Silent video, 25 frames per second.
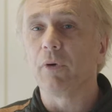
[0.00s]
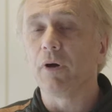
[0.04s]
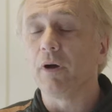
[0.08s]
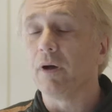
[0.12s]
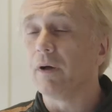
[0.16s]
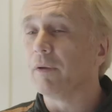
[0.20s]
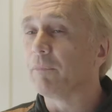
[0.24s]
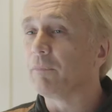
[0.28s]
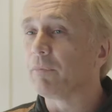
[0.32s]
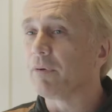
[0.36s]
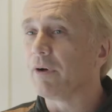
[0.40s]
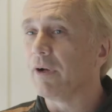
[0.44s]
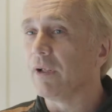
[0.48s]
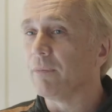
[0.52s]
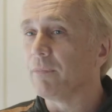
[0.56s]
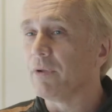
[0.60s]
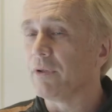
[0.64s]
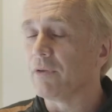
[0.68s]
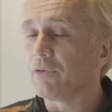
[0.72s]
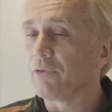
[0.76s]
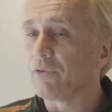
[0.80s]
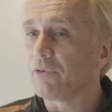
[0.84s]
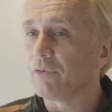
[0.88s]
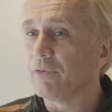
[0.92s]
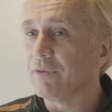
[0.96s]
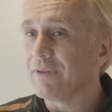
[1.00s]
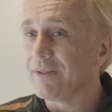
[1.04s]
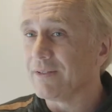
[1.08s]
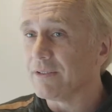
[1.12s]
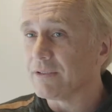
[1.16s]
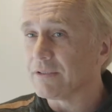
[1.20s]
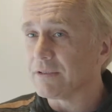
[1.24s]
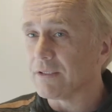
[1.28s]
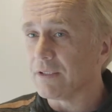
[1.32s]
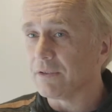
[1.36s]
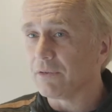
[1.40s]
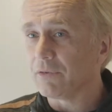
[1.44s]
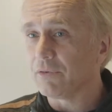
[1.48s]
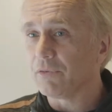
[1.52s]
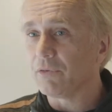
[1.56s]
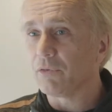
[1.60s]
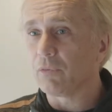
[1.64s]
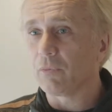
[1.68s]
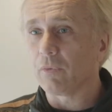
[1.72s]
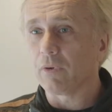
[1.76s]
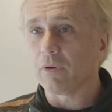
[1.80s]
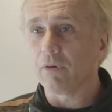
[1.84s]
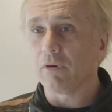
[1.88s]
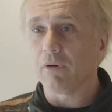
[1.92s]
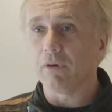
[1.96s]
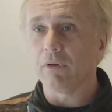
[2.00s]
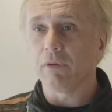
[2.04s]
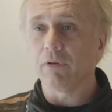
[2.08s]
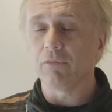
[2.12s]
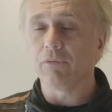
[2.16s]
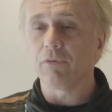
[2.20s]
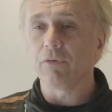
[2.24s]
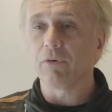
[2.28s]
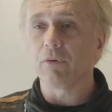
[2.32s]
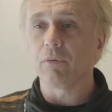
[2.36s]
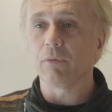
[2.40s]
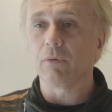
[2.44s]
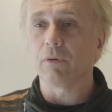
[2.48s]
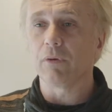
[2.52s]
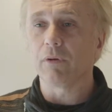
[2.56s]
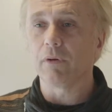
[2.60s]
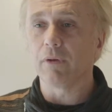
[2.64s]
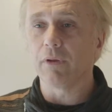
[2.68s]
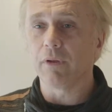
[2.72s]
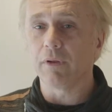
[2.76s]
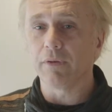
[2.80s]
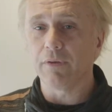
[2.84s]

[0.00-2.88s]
on-premise data centers where all of your